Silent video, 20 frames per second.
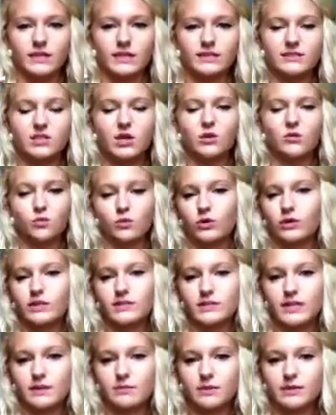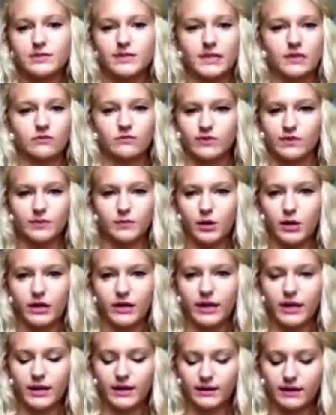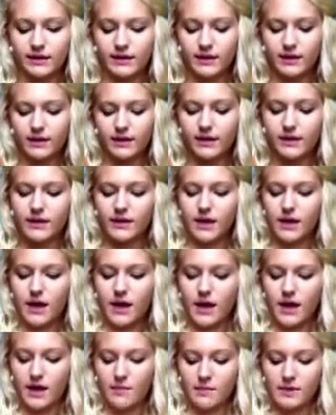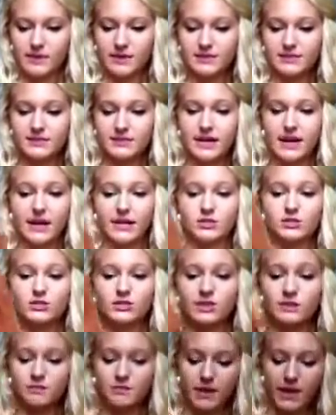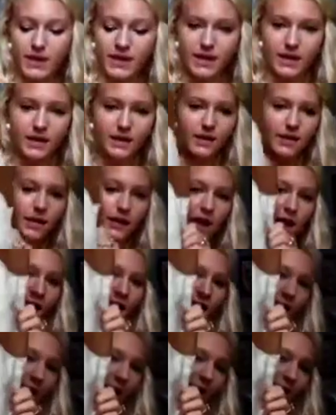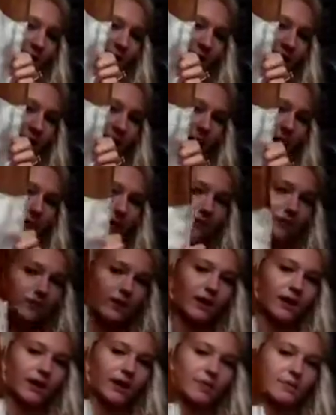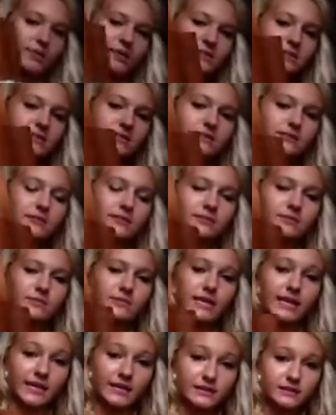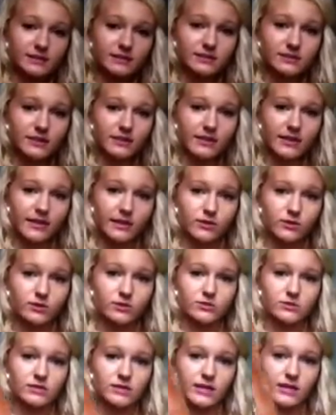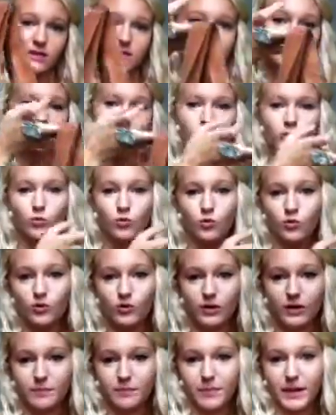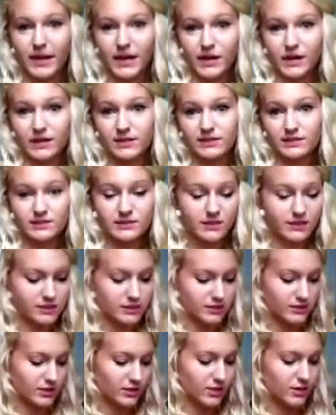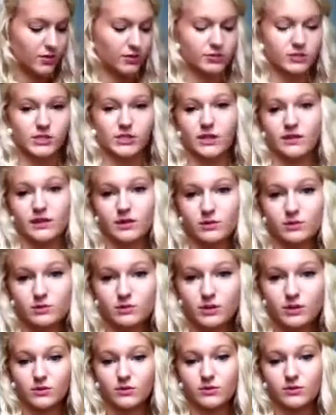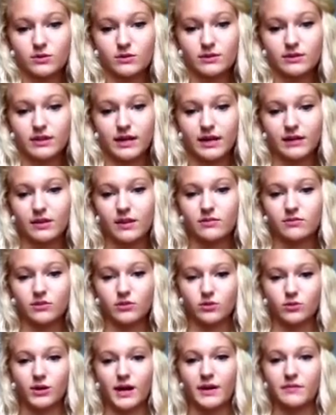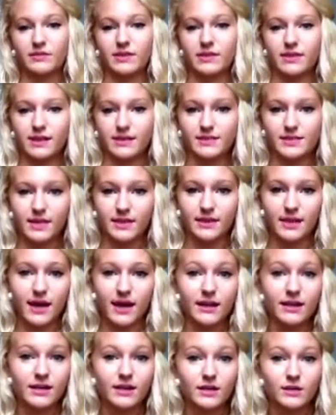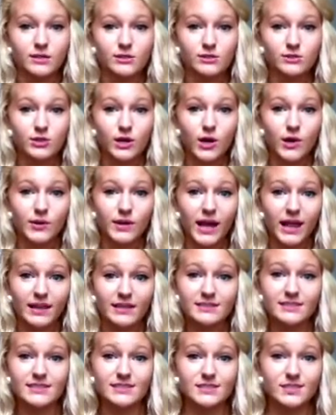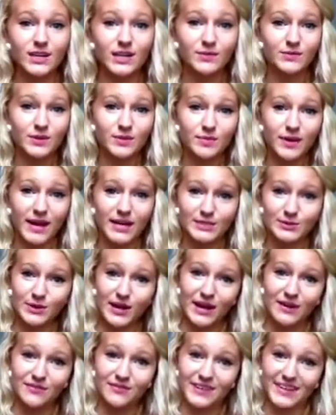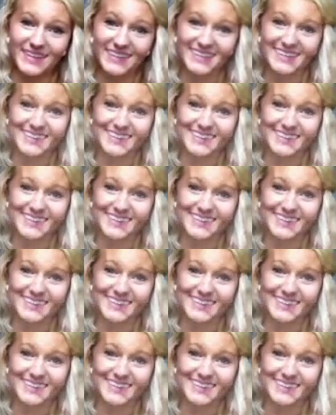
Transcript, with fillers: it's called Warrenton, but it's like a flea market kind of thing. Um, and this is actually made out of um, hints that they used in some war in Paris. So she thought that was cool, and I love little crafty things like that. So yeah, let's get started with my actual outfit.